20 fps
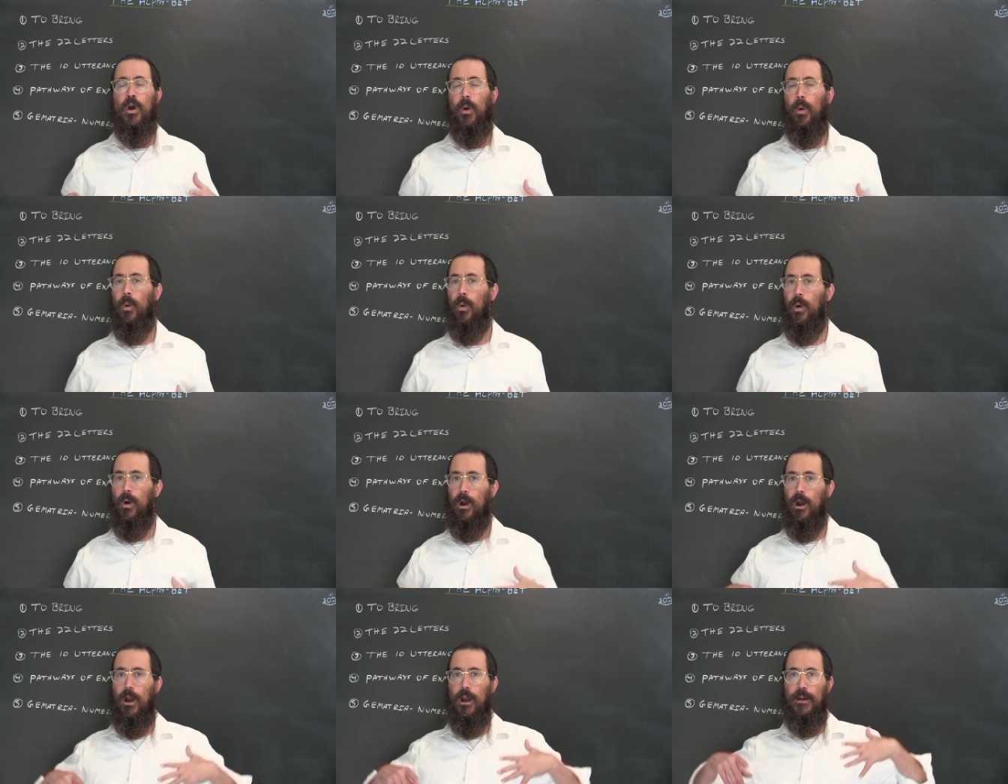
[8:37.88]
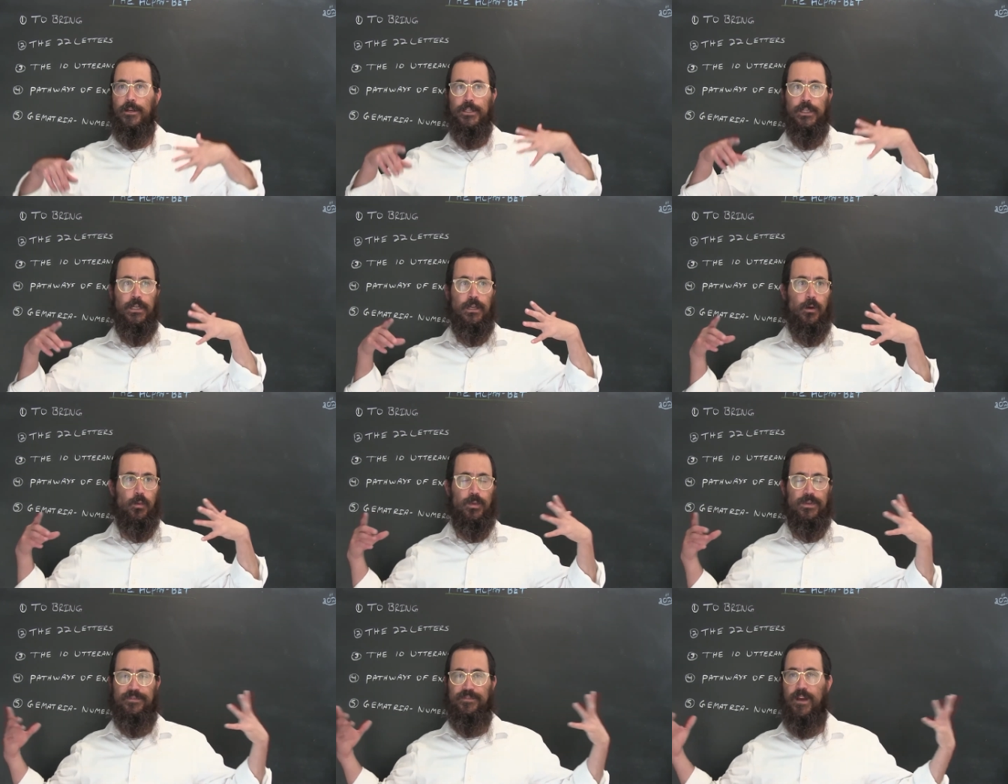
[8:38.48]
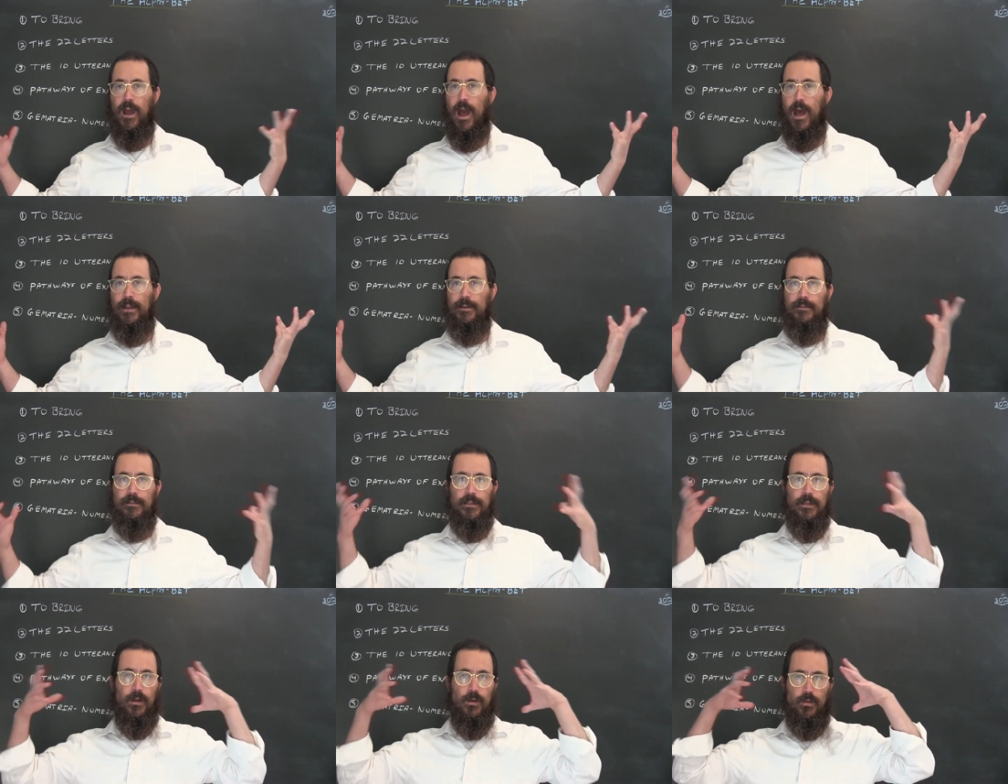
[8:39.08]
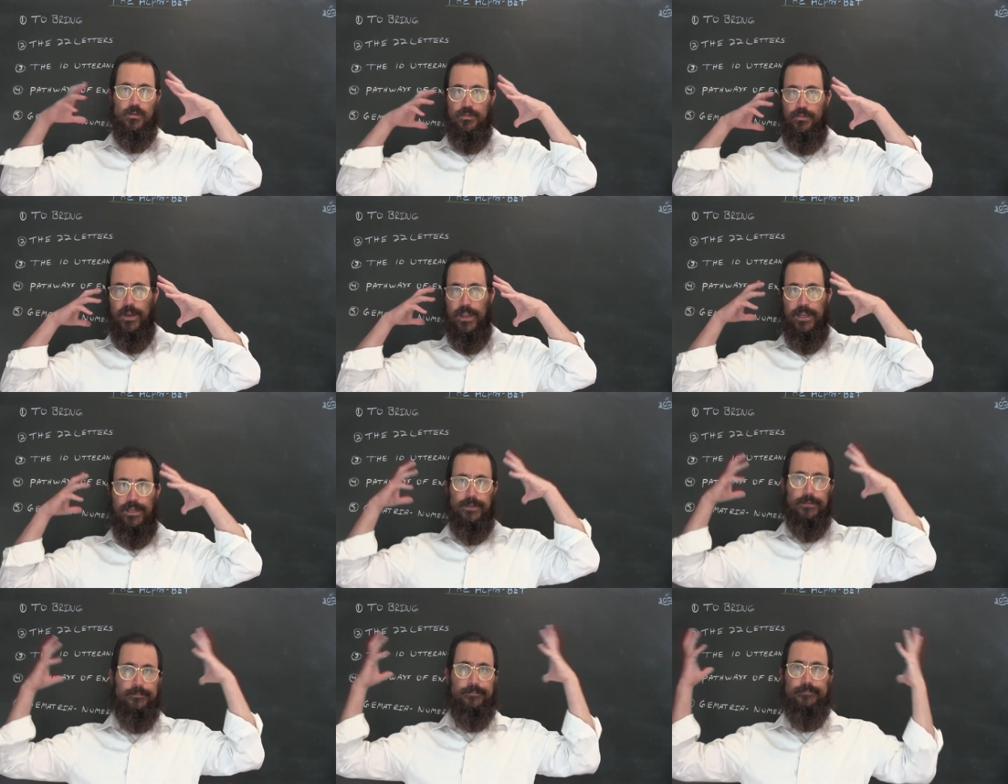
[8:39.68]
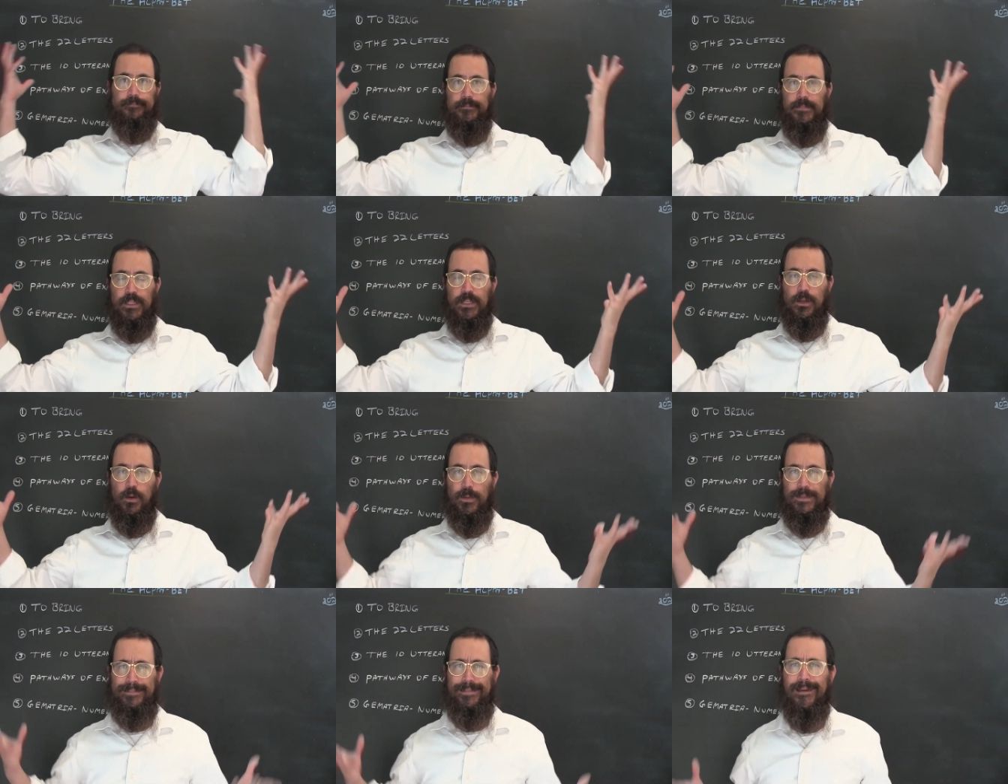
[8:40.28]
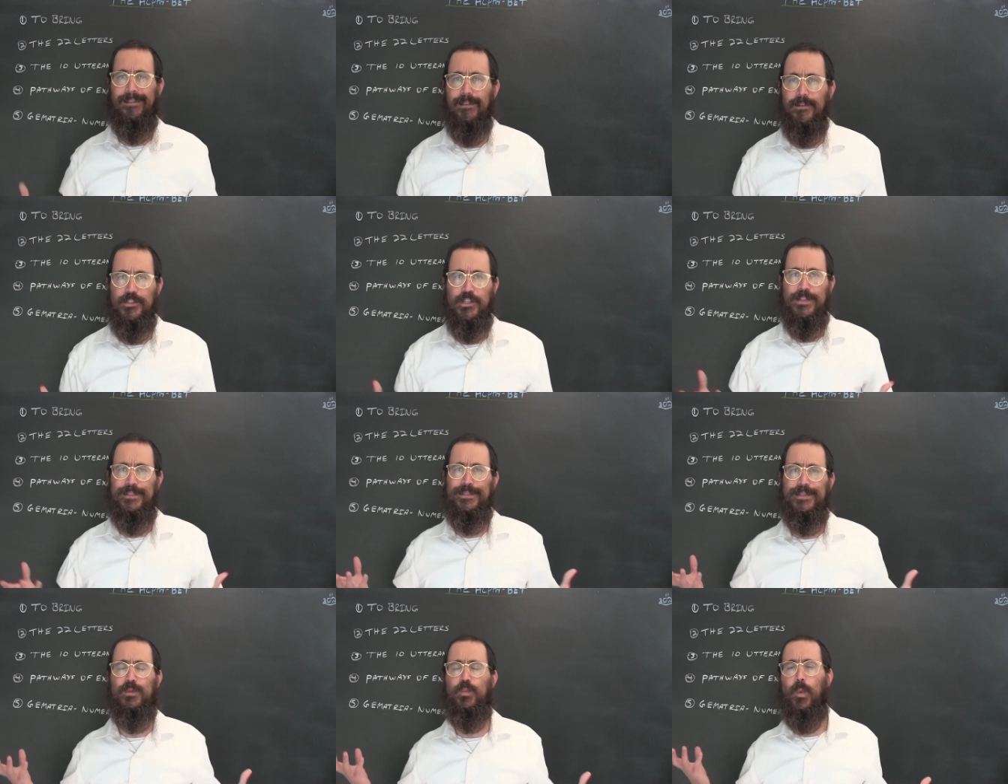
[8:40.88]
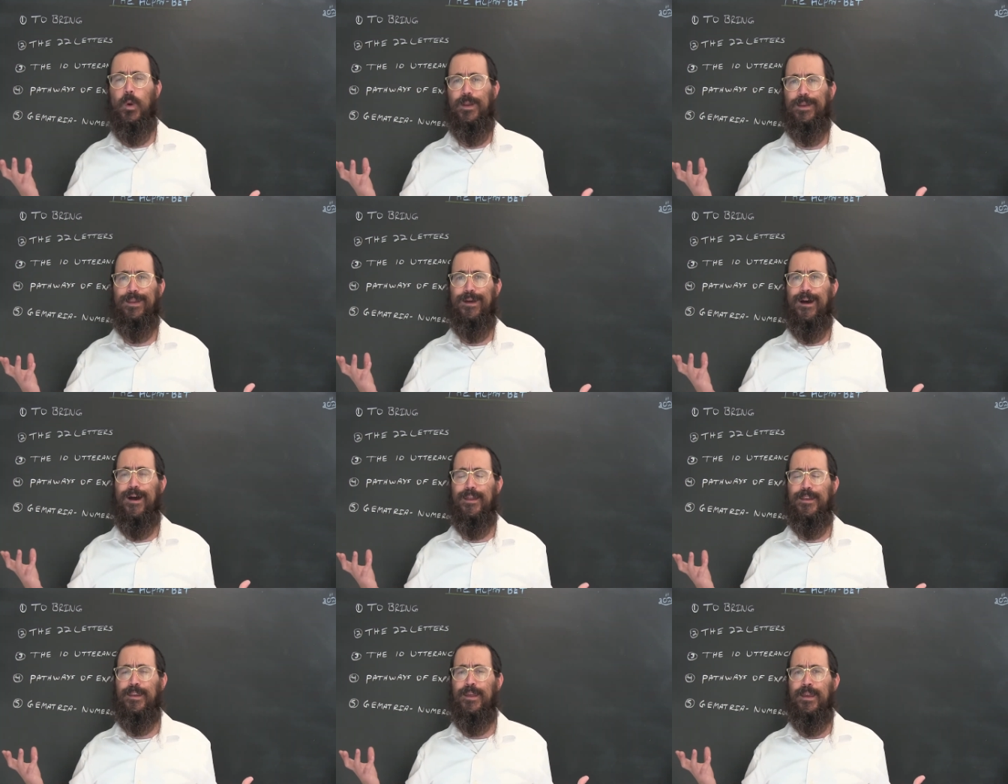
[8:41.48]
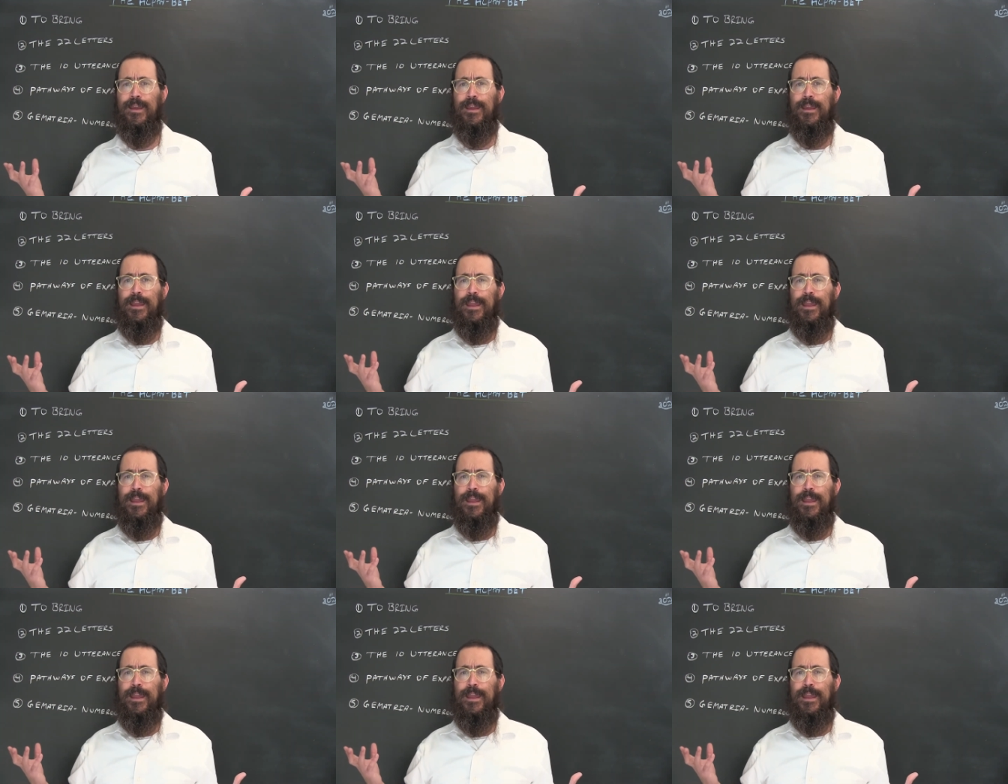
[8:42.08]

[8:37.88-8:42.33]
or you know, we've got, you know, great, you know, intelligence and whatnot